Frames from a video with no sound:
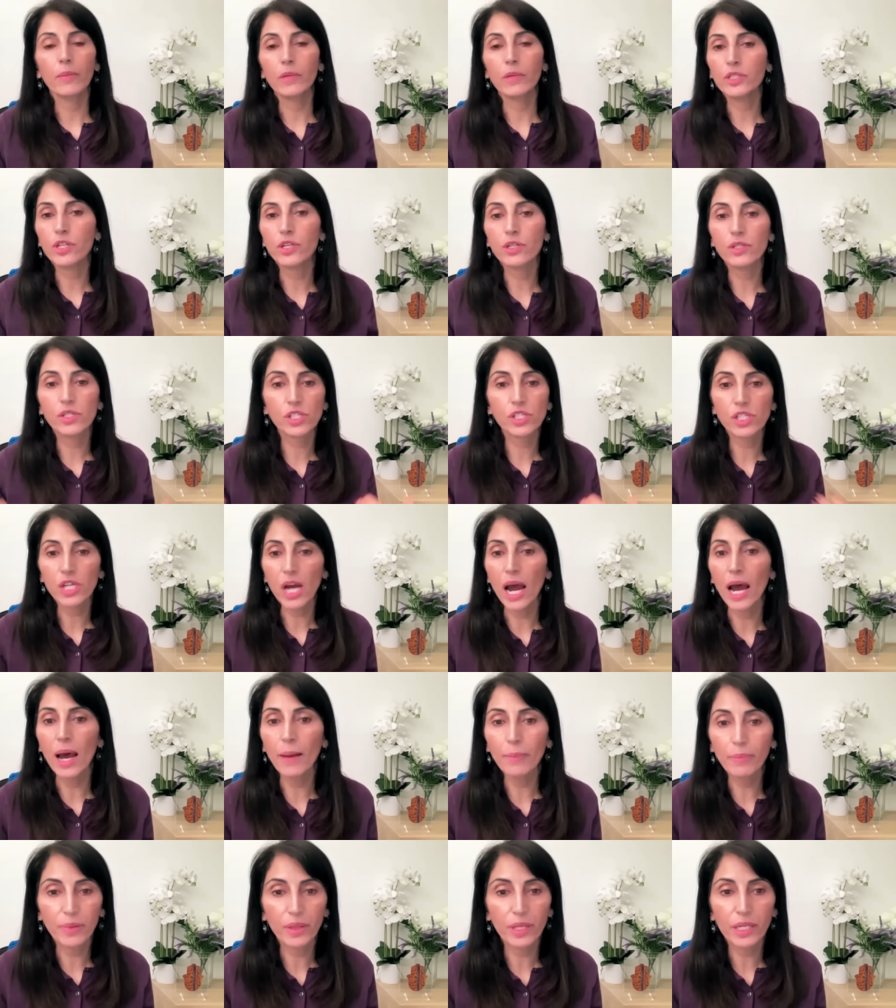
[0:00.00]
to
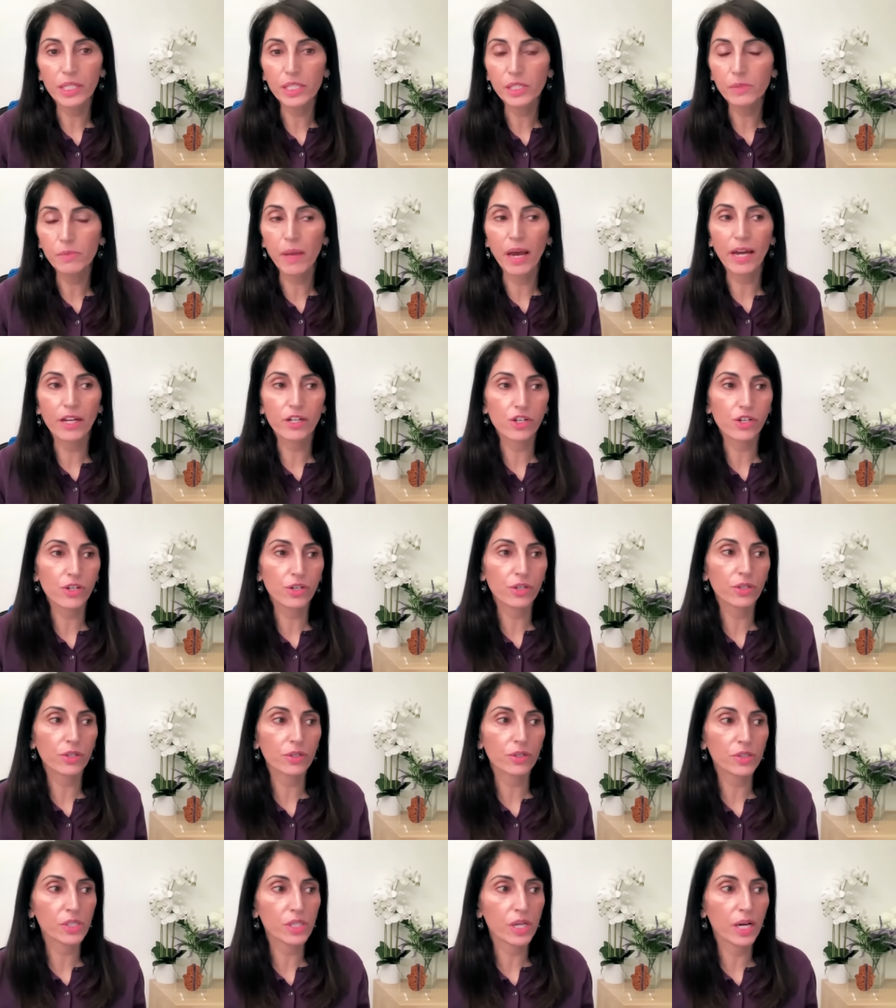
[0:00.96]
stop these
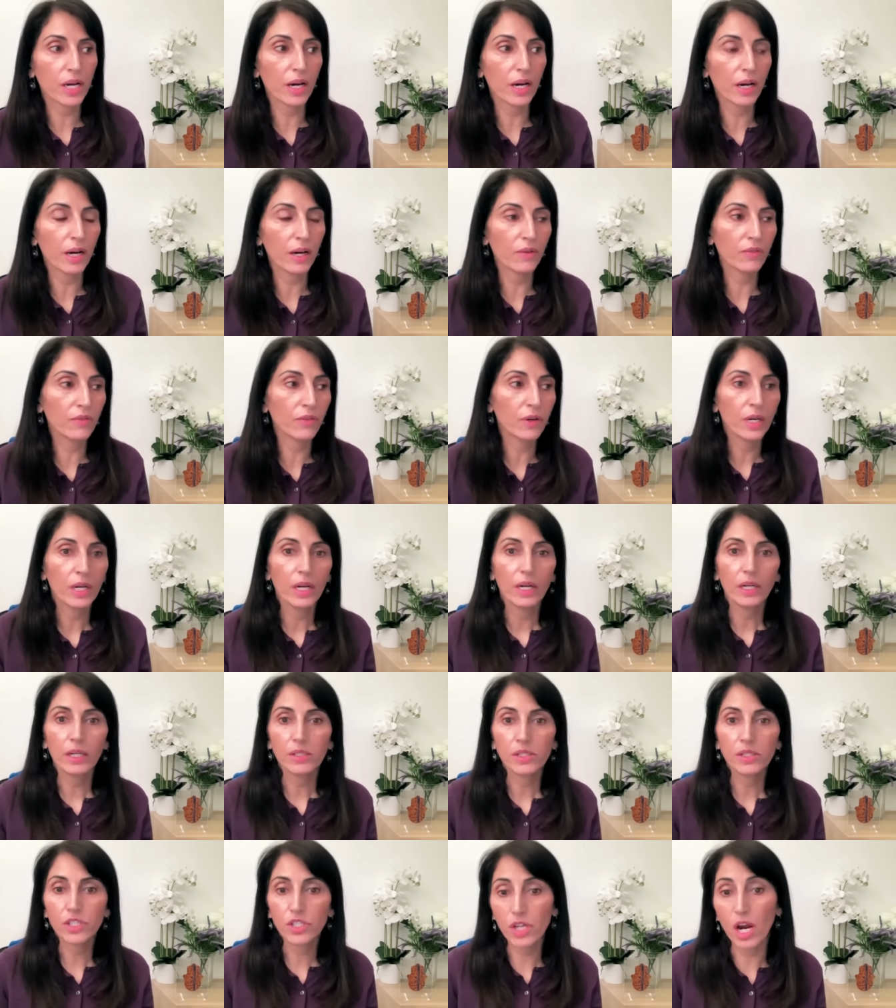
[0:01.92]
measures of
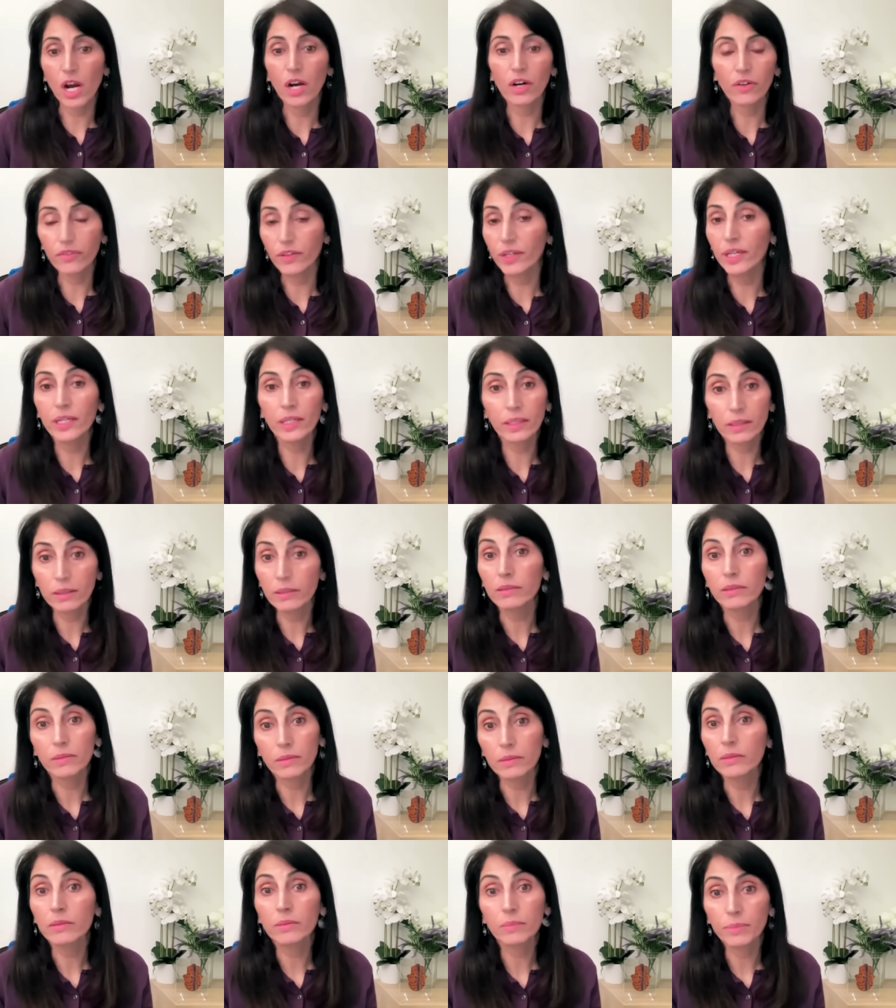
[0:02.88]
starving
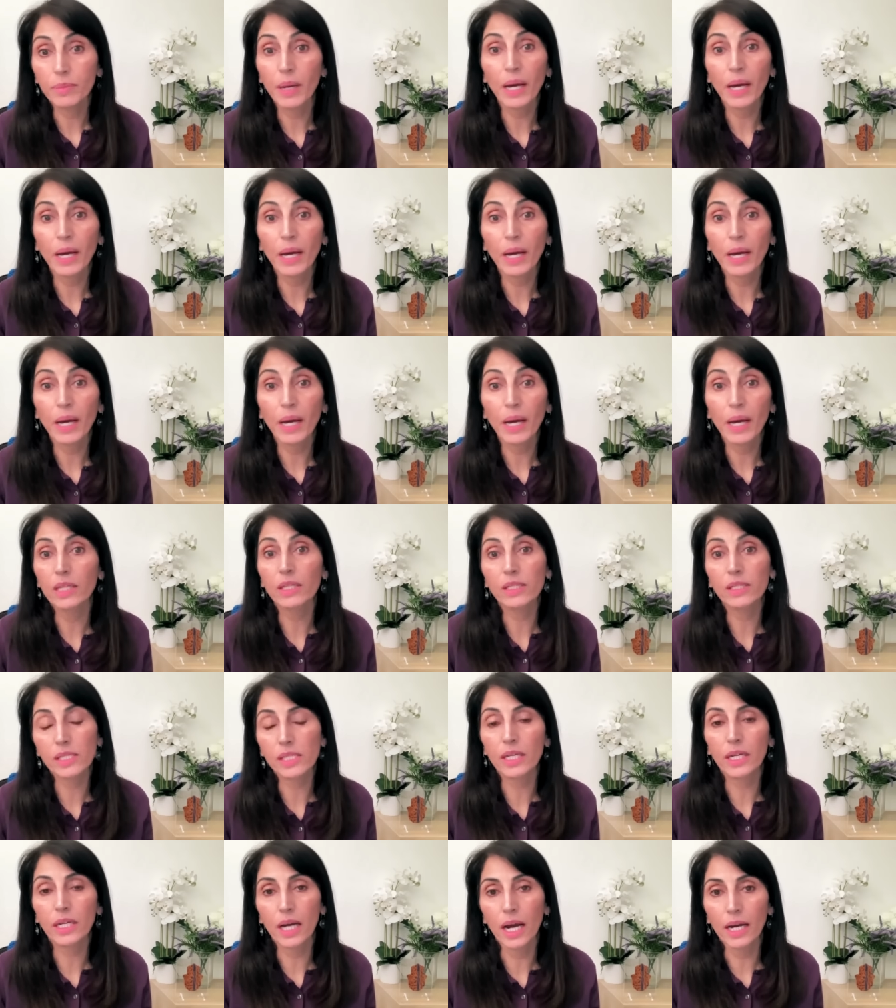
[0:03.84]

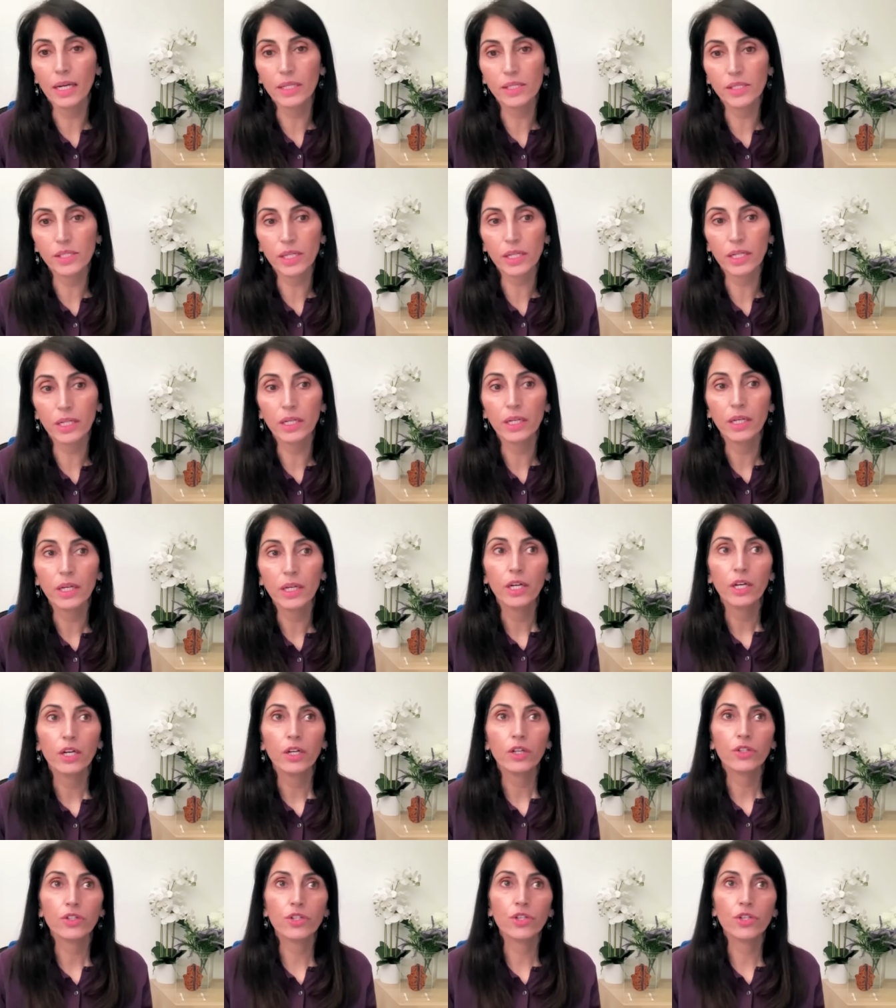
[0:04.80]
Palestinians in Gaza,
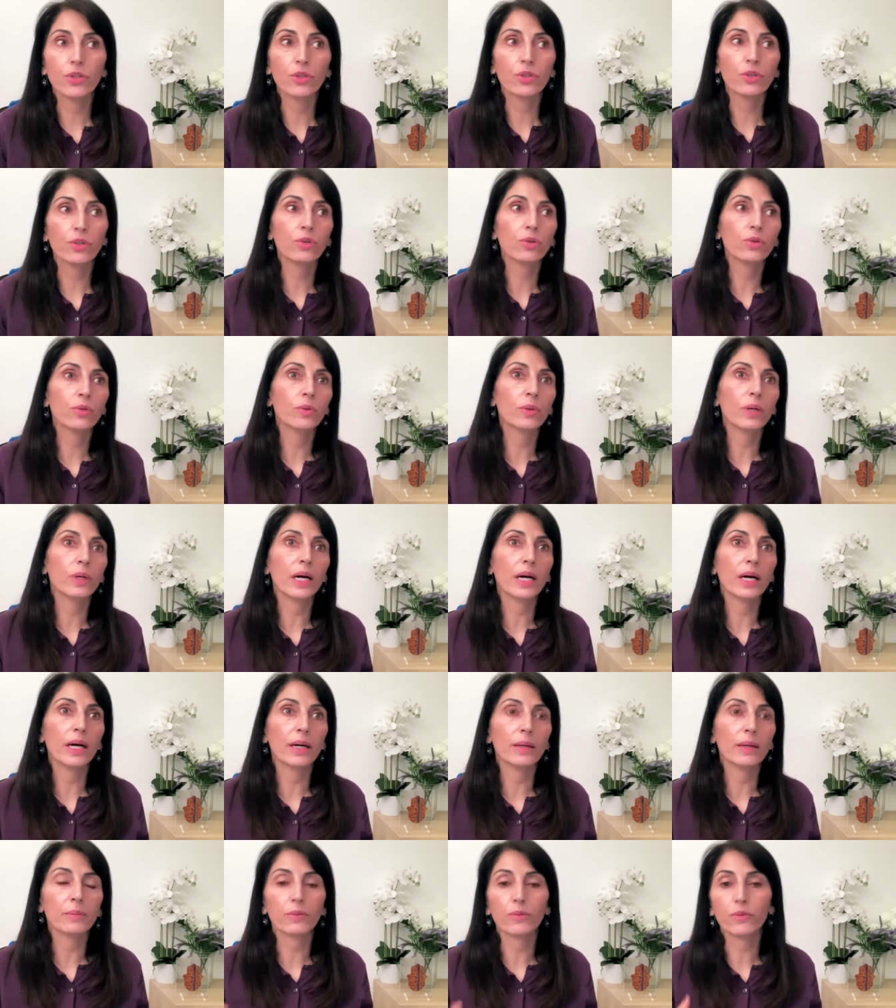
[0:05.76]
to
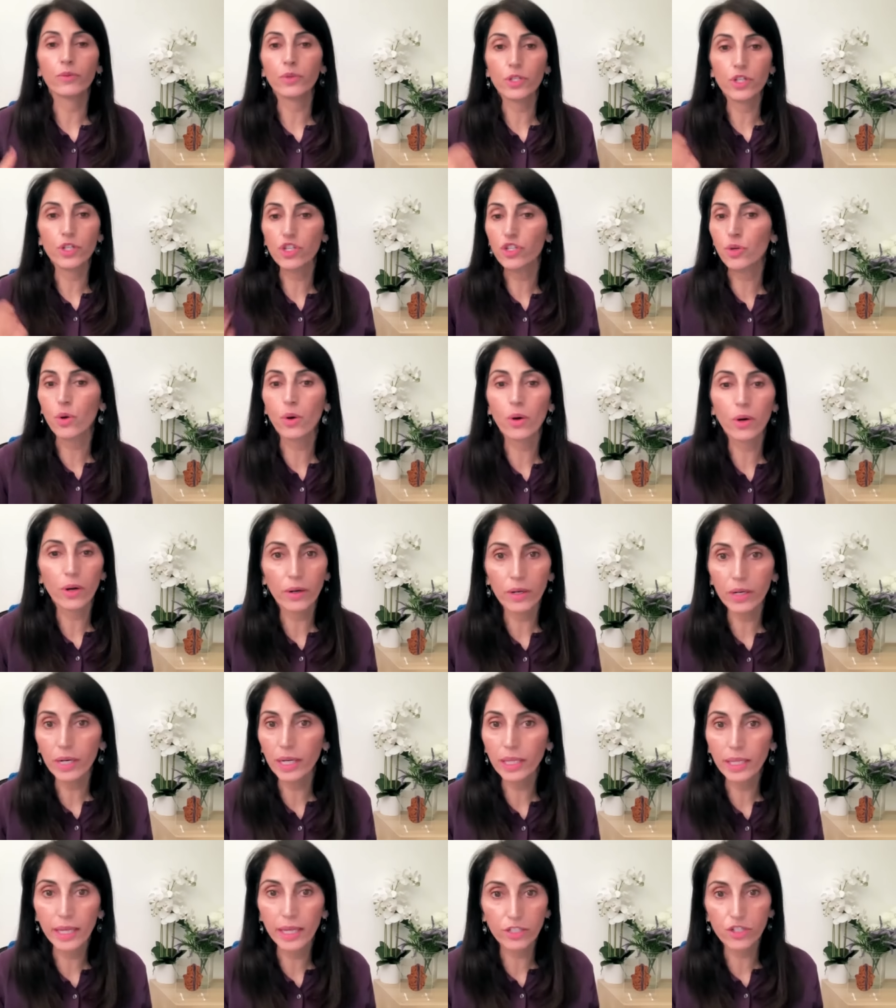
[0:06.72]
uh, restore
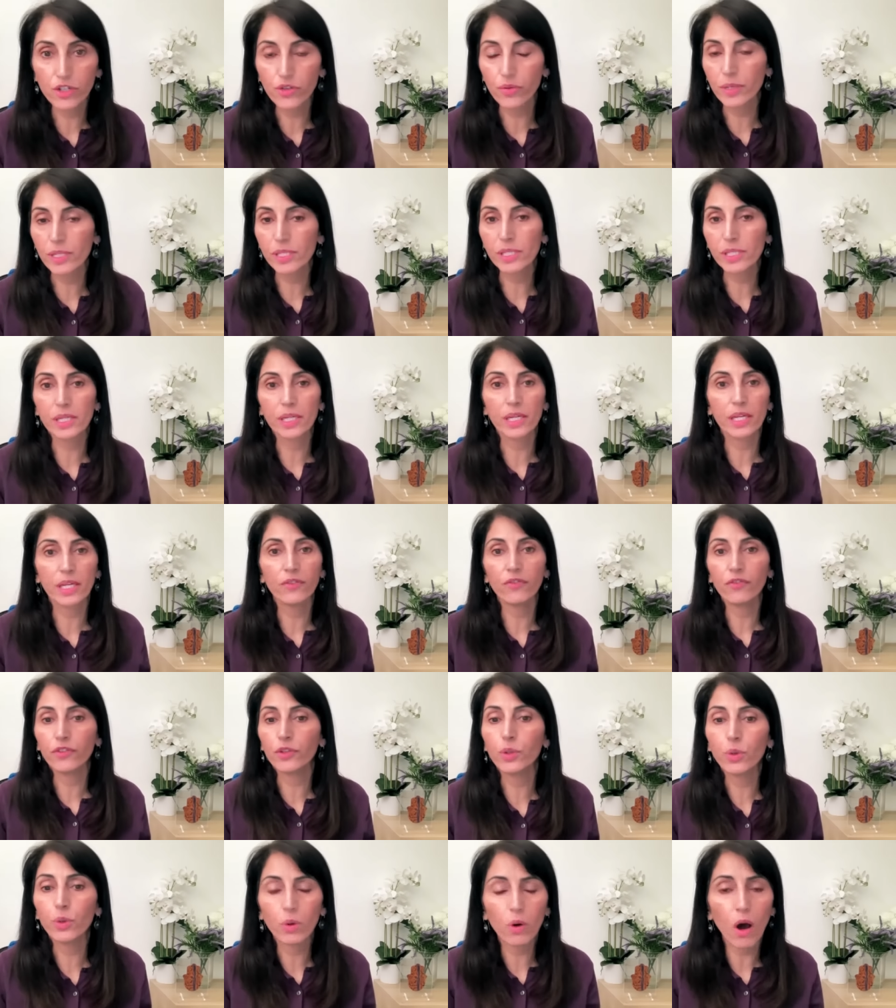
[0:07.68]
electricity,
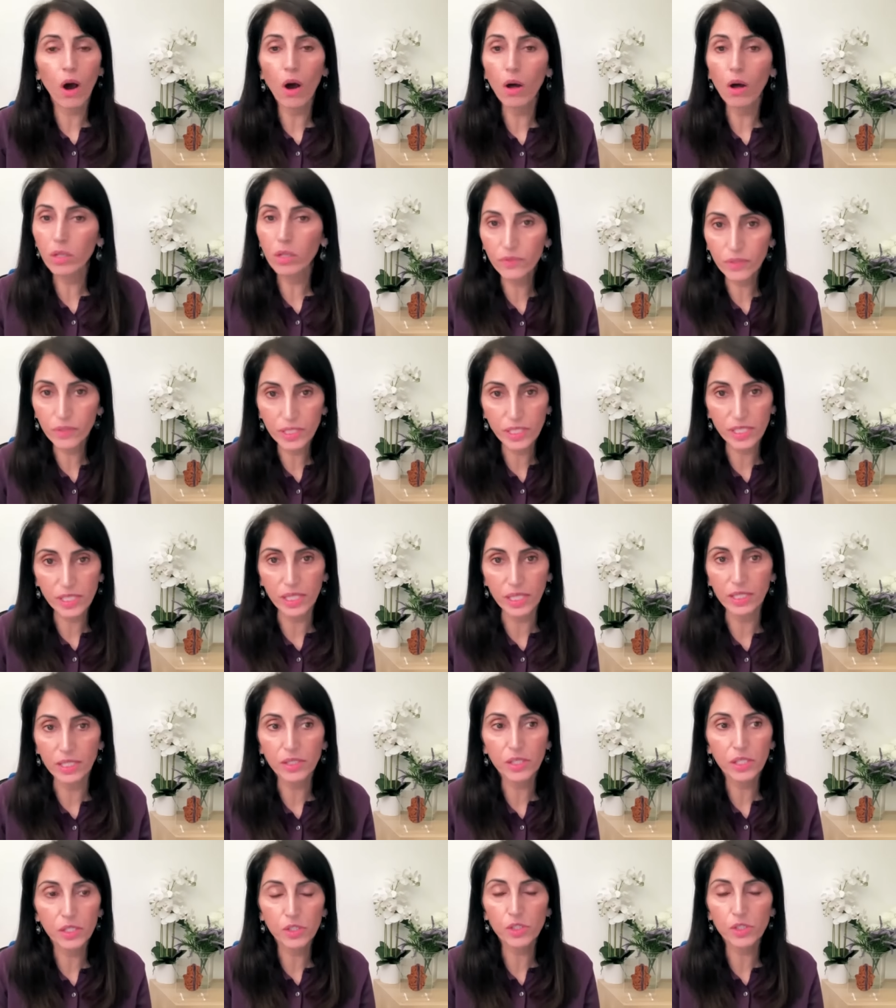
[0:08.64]
fuel, all of these
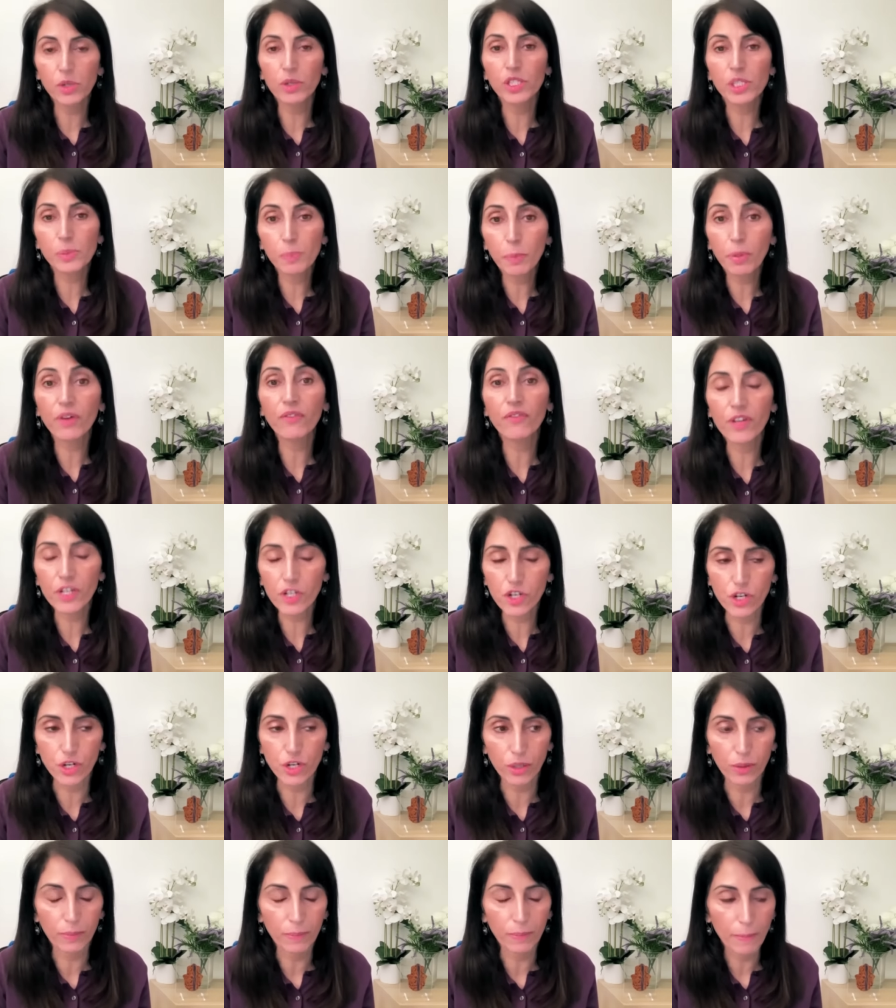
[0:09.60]
things. So it's
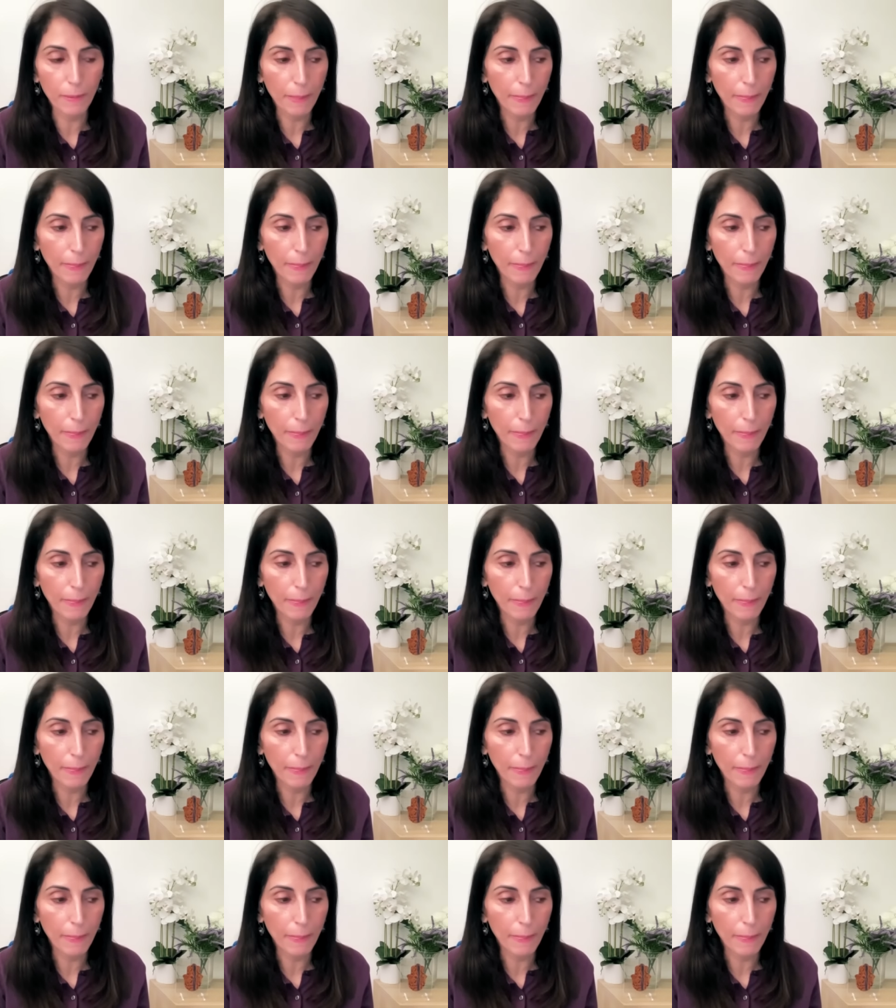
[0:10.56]
provisional.